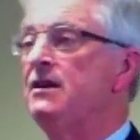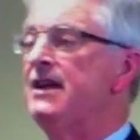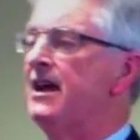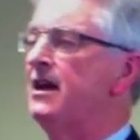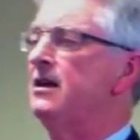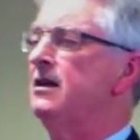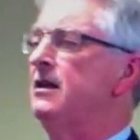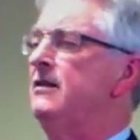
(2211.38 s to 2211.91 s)

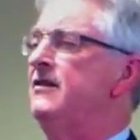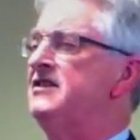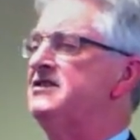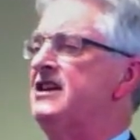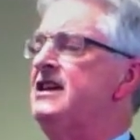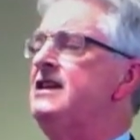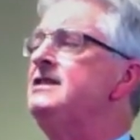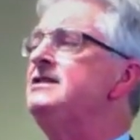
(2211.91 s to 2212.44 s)
Now,
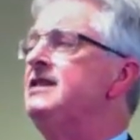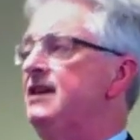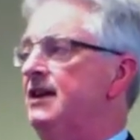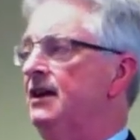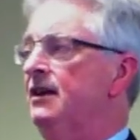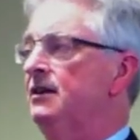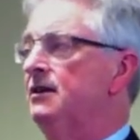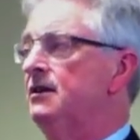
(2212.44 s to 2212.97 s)
there's a hint
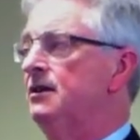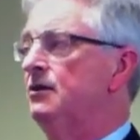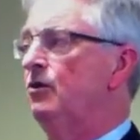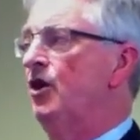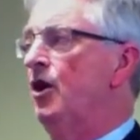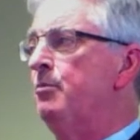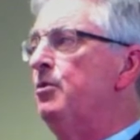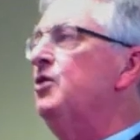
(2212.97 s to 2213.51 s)
here.
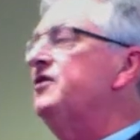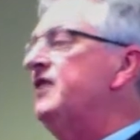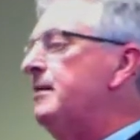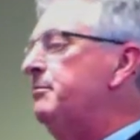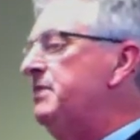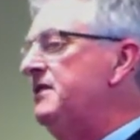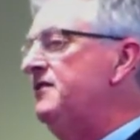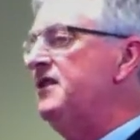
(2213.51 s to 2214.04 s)
When I bought
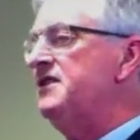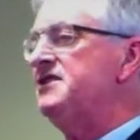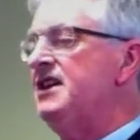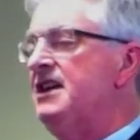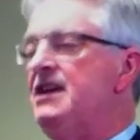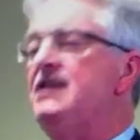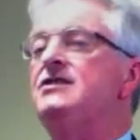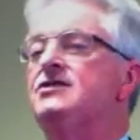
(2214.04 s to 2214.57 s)
that bin, there's
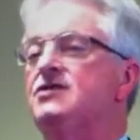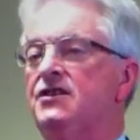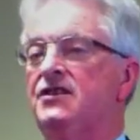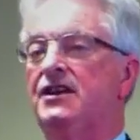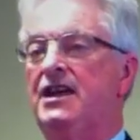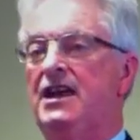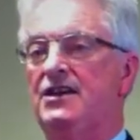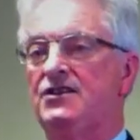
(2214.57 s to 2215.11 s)
a hint to
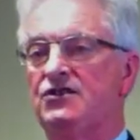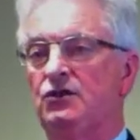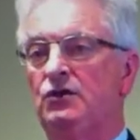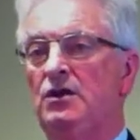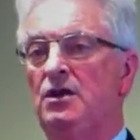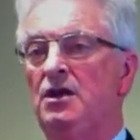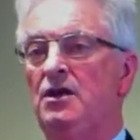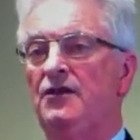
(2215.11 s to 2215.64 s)
the
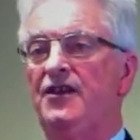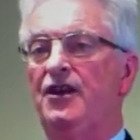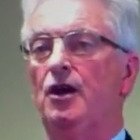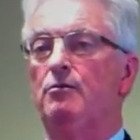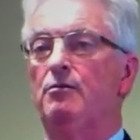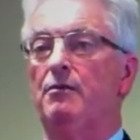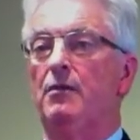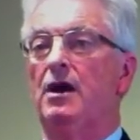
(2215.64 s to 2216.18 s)
council that
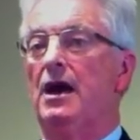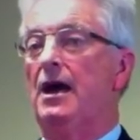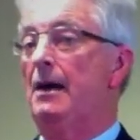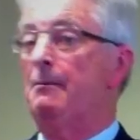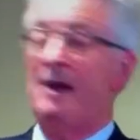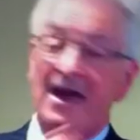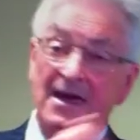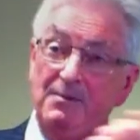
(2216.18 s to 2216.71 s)
I'm
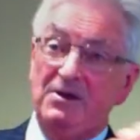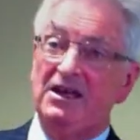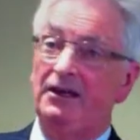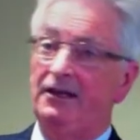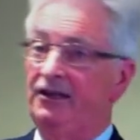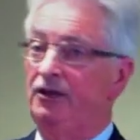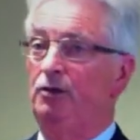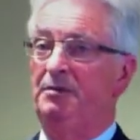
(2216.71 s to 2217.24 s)
maybe a
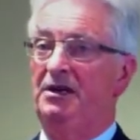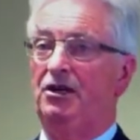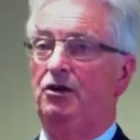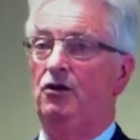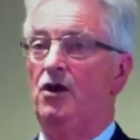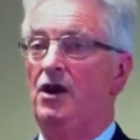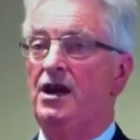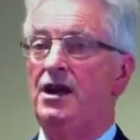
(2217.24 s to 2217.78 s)
little bit
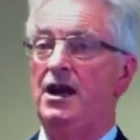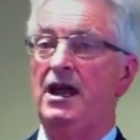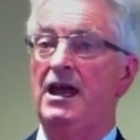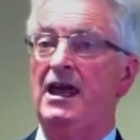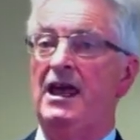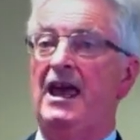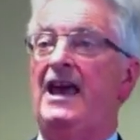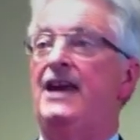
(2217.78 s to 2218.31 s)
green
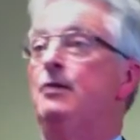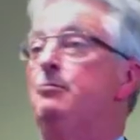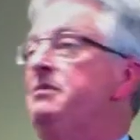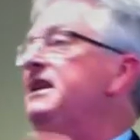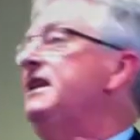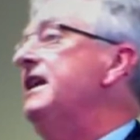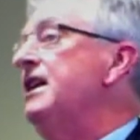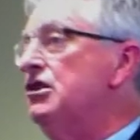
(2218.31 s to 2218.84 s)
and a
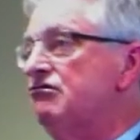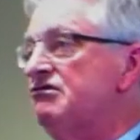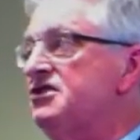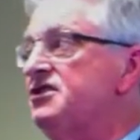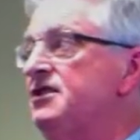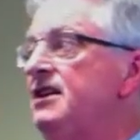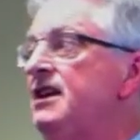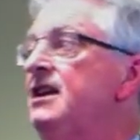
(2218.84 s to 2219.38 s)
bit
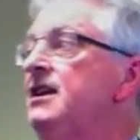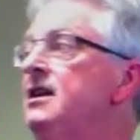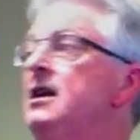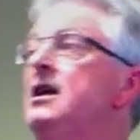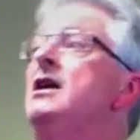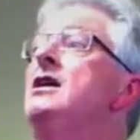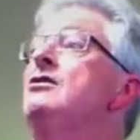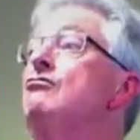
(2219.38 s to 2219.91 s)
interested
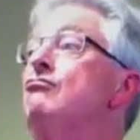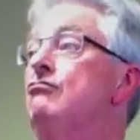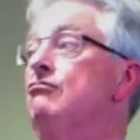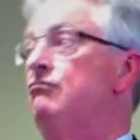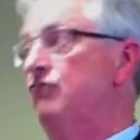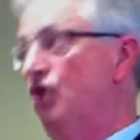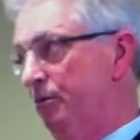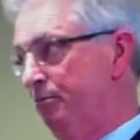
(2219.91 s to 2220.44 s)
in
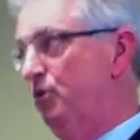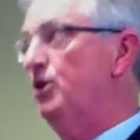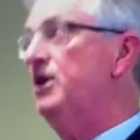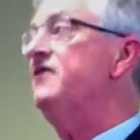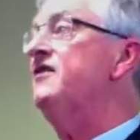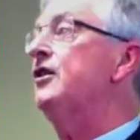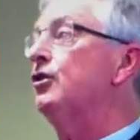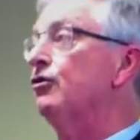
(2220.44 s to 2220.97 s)
not
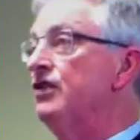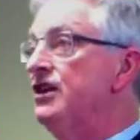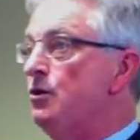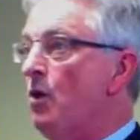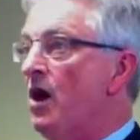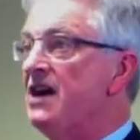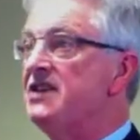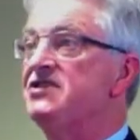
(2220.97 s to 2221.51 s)
putting the
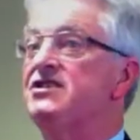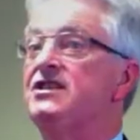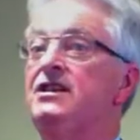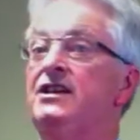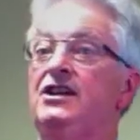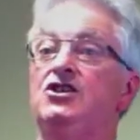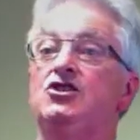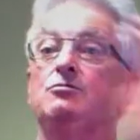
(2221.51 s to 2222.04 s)
green waste
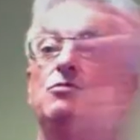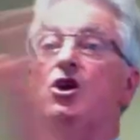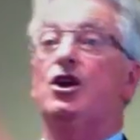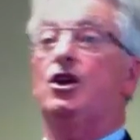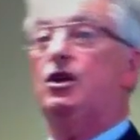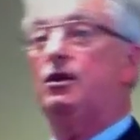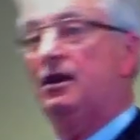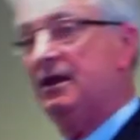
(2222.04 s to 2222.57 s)
into
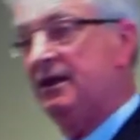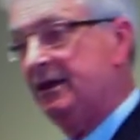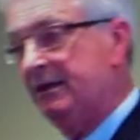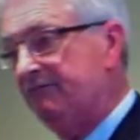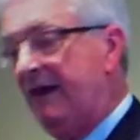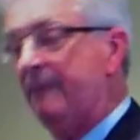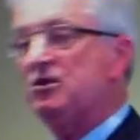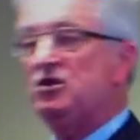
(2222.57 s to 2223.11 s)
my
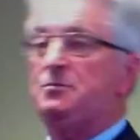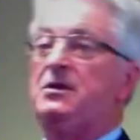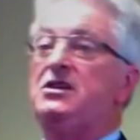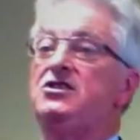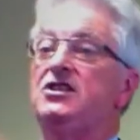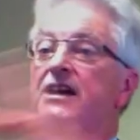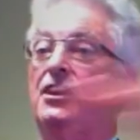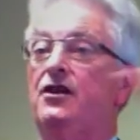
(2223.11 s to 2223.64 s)
rubbish
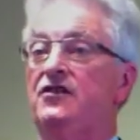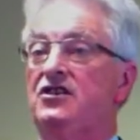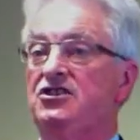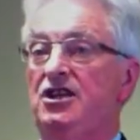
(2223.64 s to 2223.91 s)
bin to go to the